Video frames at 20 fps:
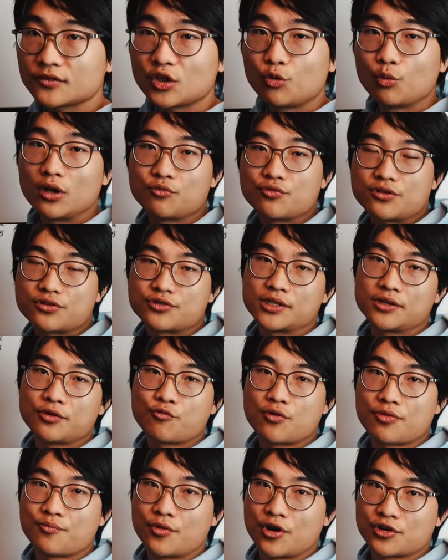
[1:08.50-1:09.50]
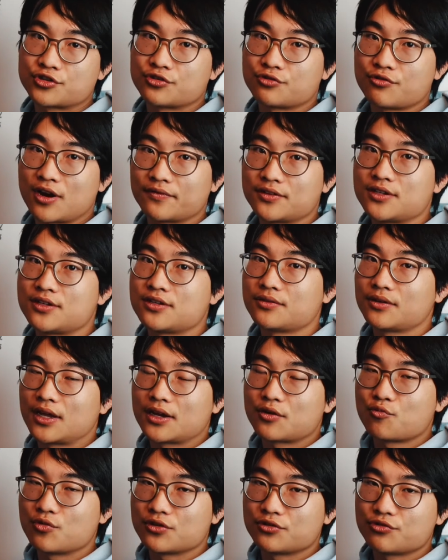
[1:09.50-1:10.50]
Well, we're dealing with Martian gravity,
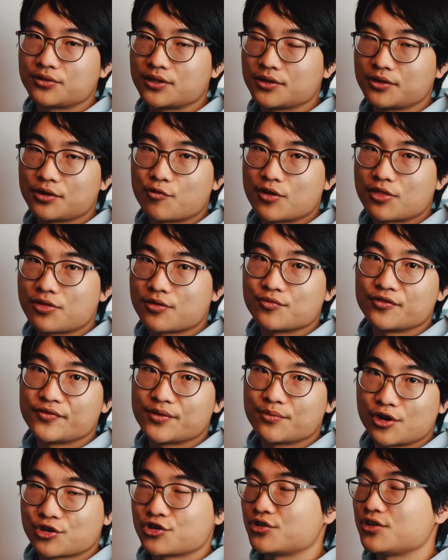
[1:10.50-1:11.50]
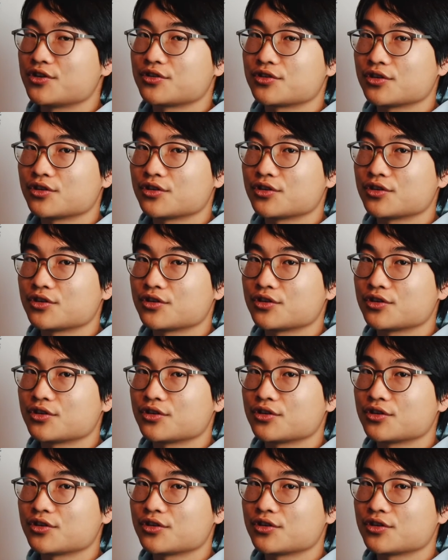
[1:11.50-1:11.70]
like we're dealing with the movie Martian here.